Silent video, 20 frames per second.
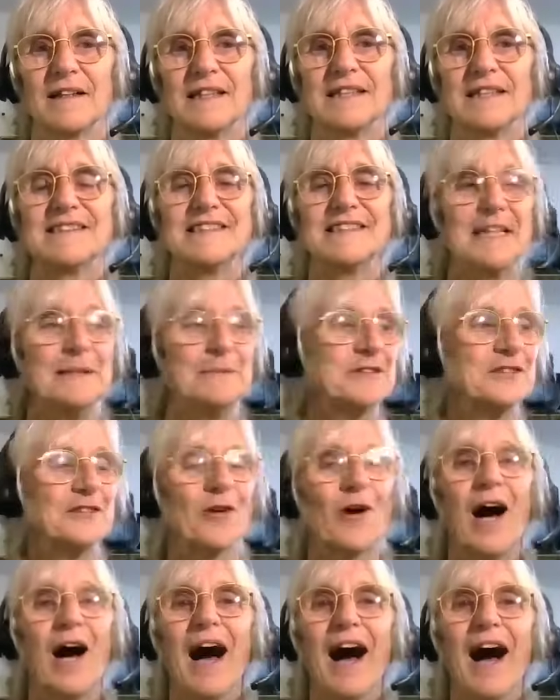It seems
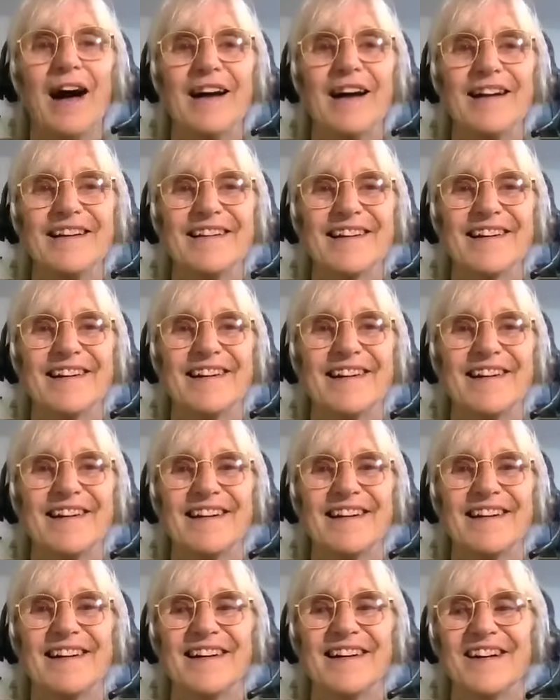to hide
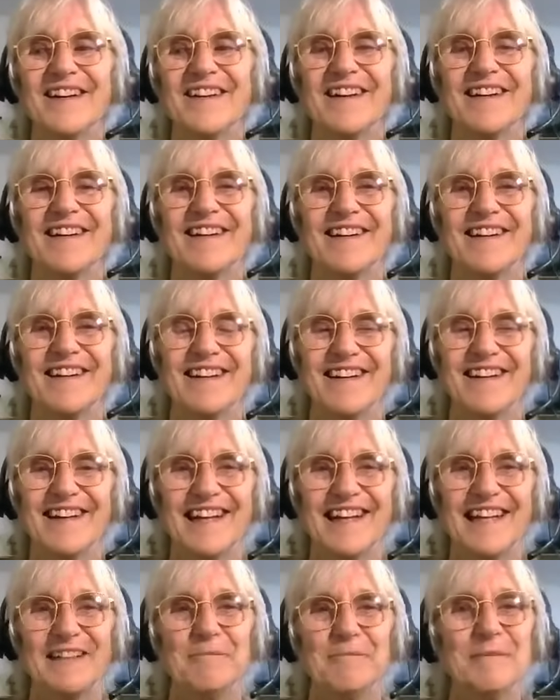
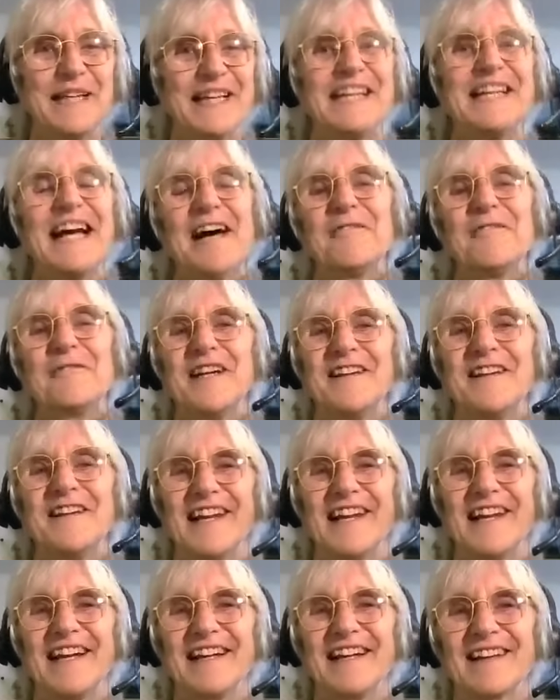in being
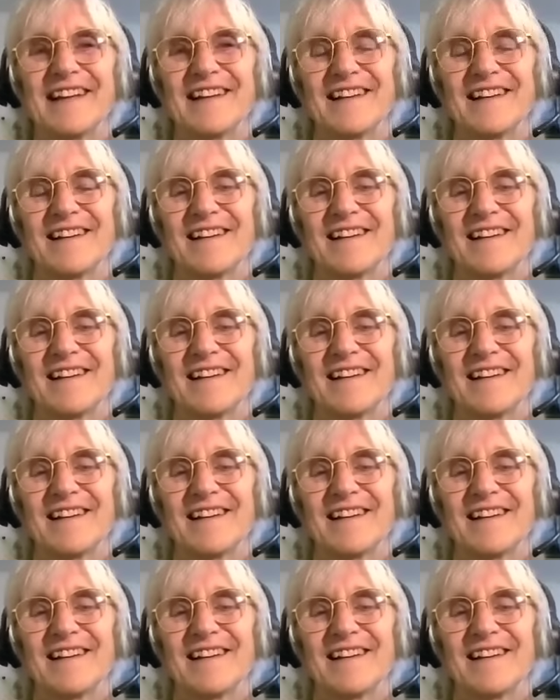everything.